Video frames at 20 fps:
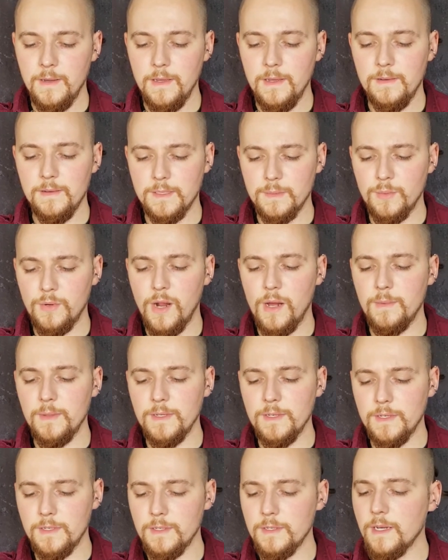It was
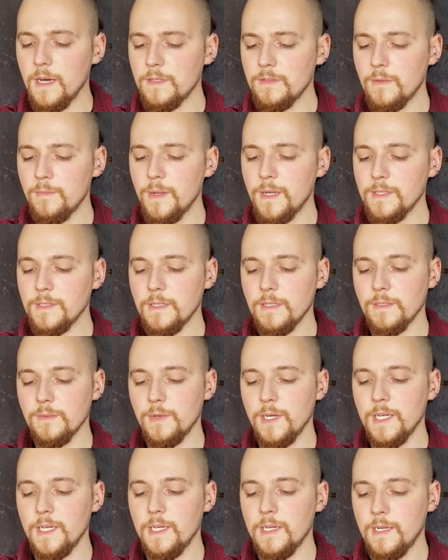probably a good 100 paces
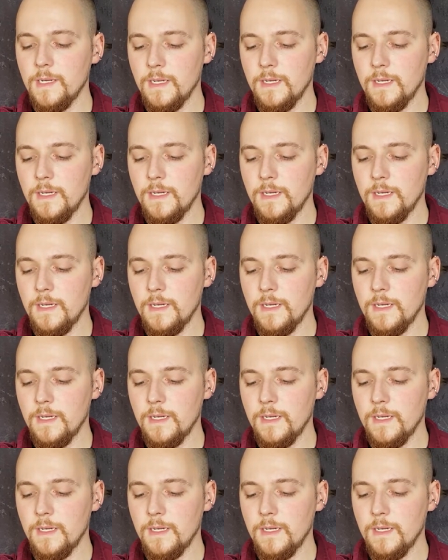away.